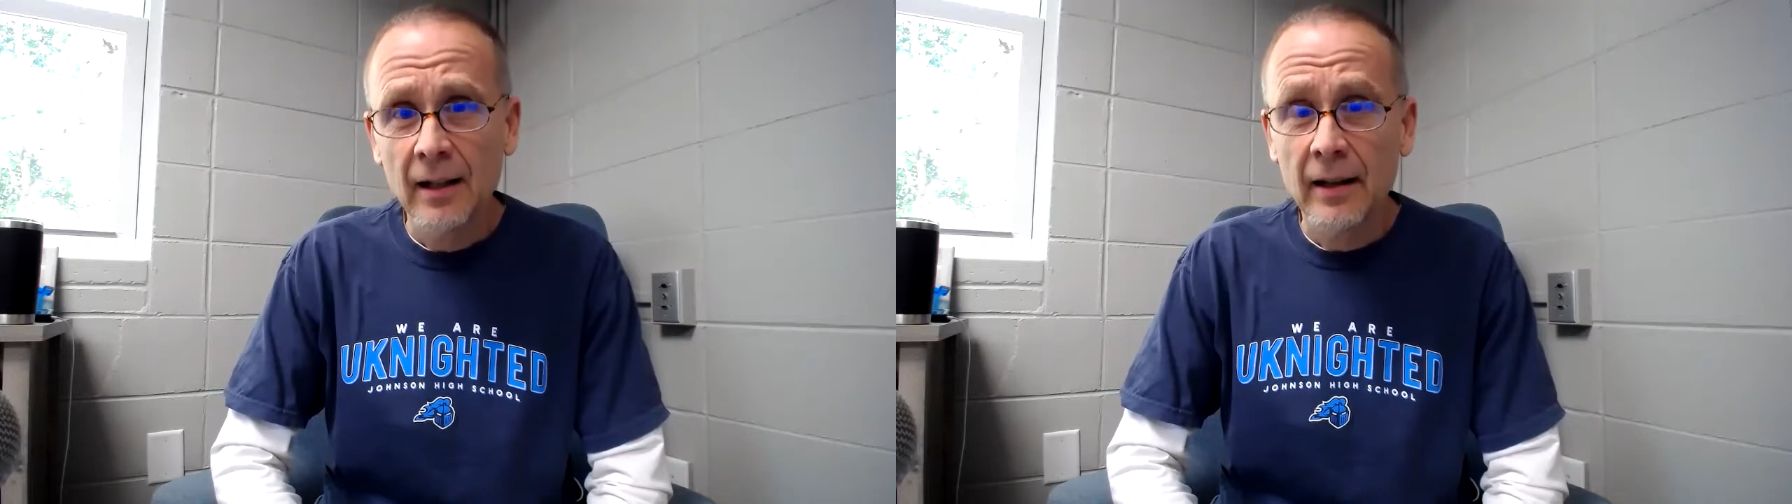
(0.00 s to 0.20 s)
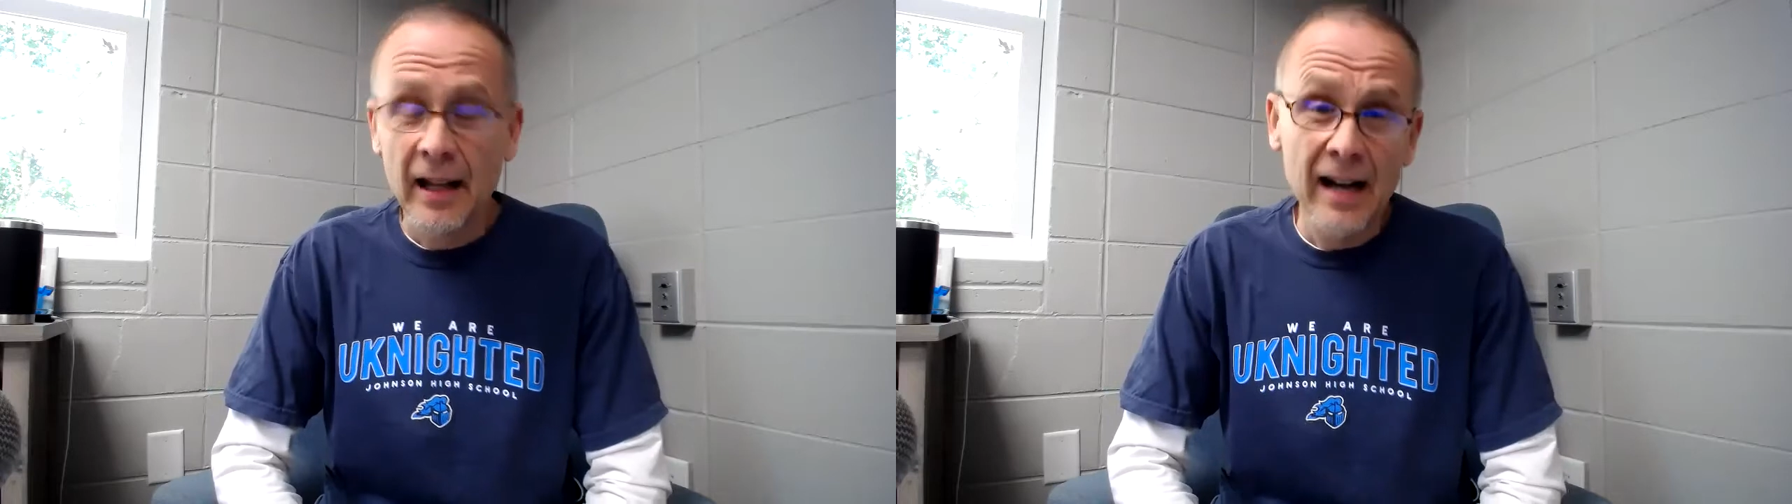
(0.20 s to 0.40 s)

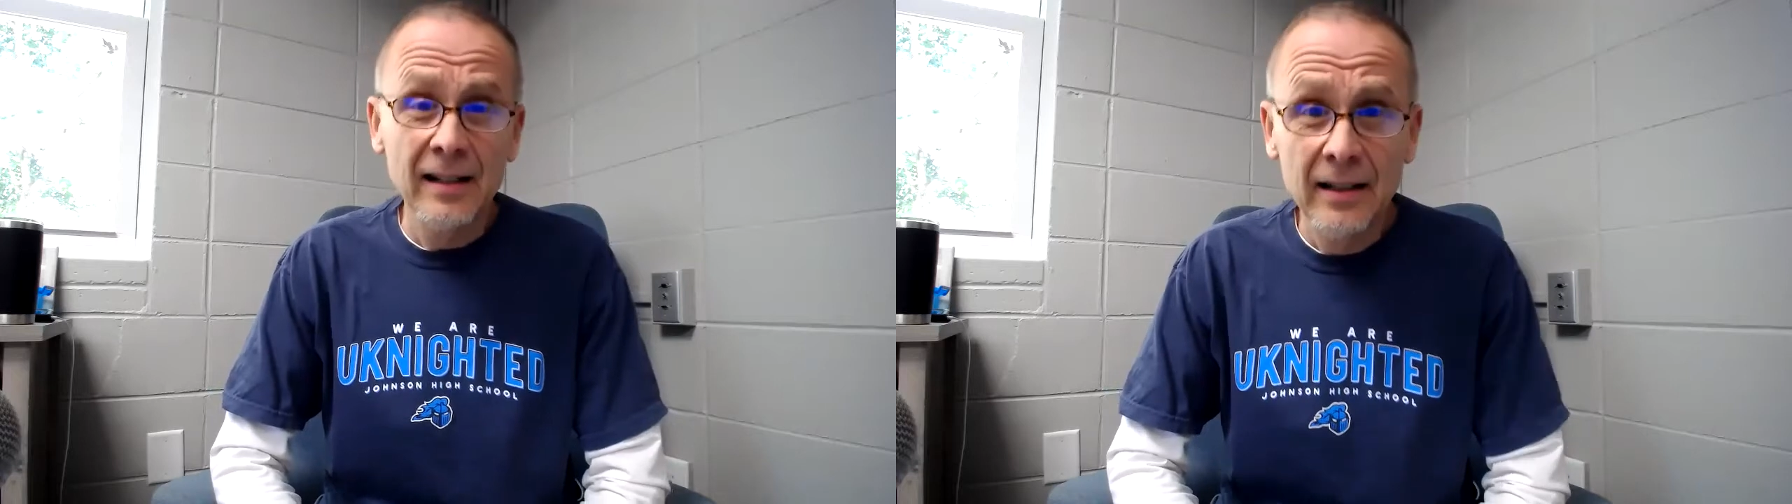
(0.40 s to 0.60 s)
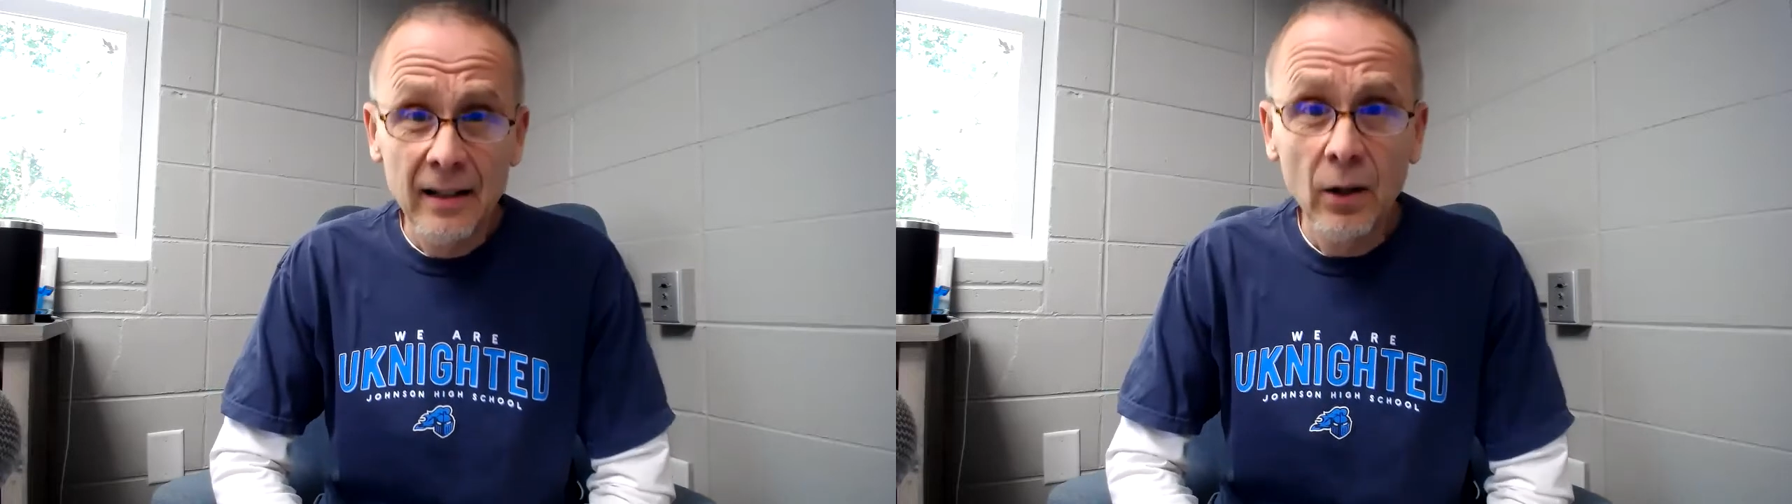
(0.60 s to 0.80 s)
that I
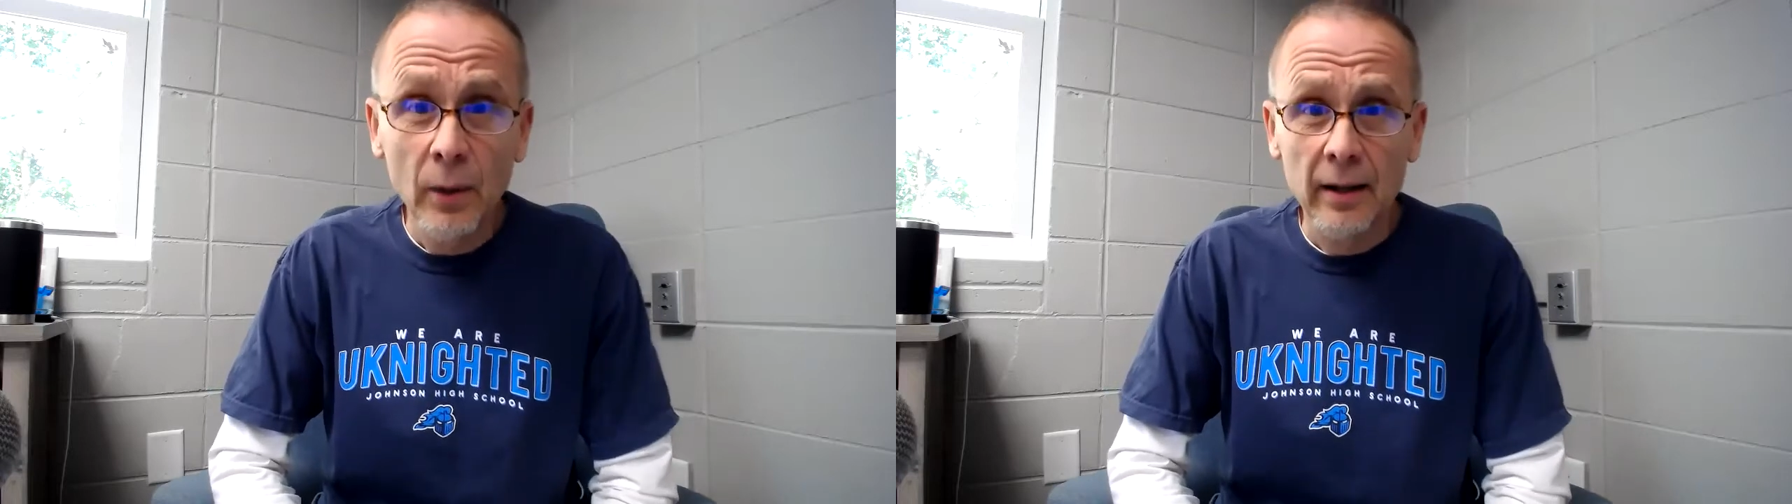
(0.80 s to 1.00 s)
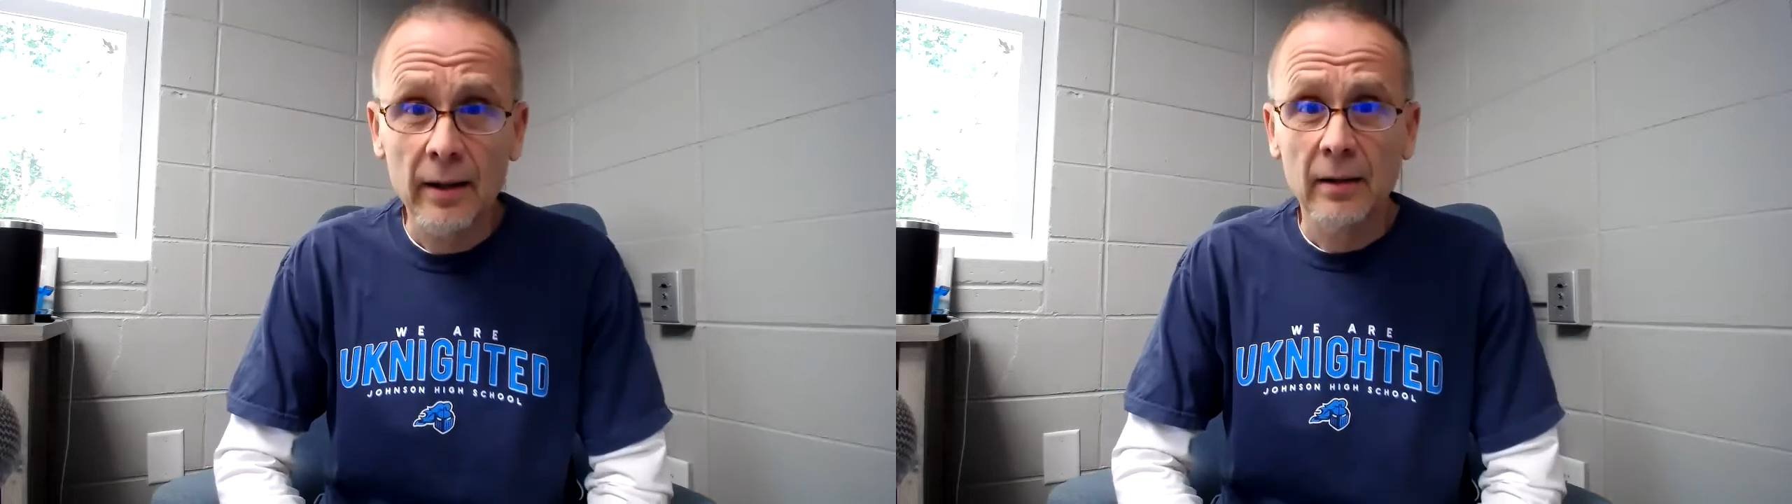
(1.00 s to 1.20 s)
need to deal
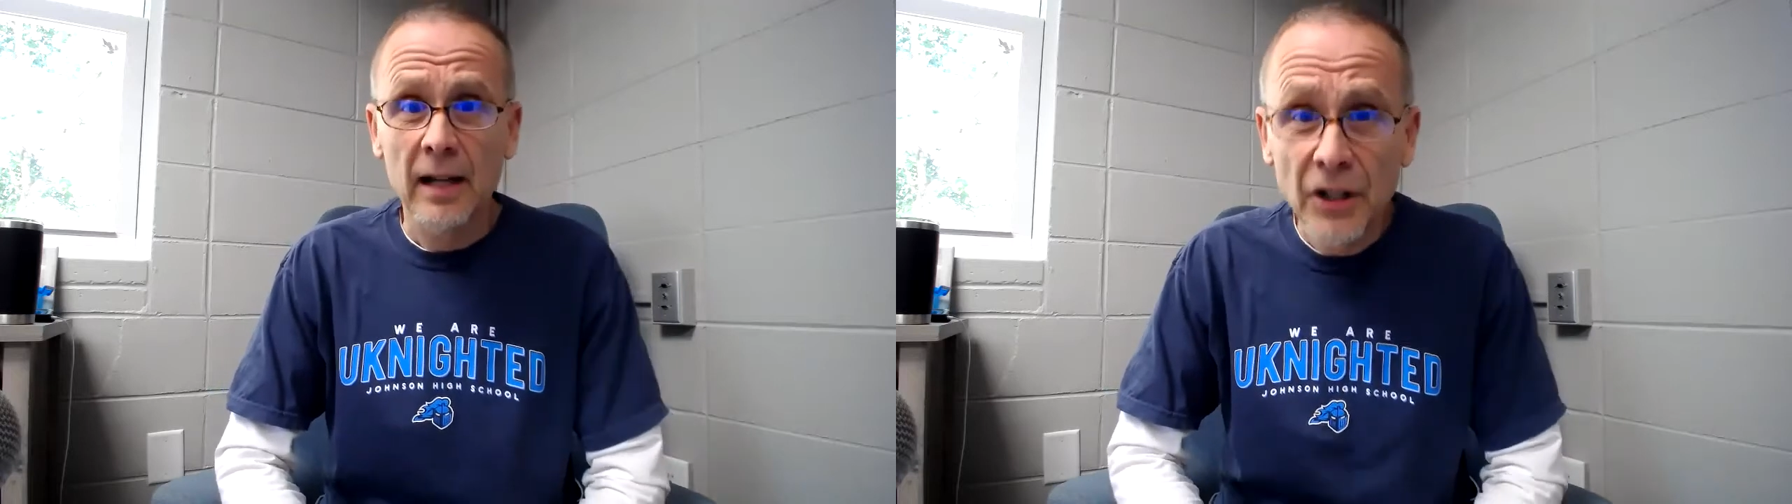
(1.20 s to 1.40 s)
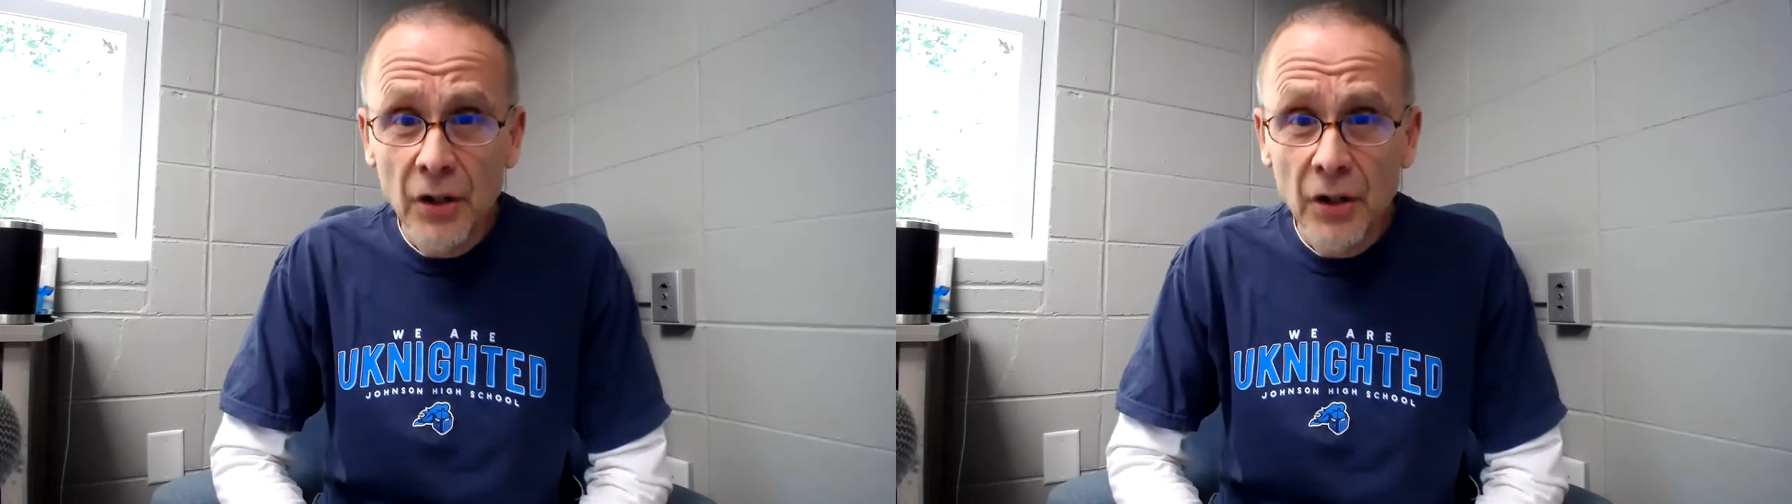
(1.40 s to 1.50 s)
with, and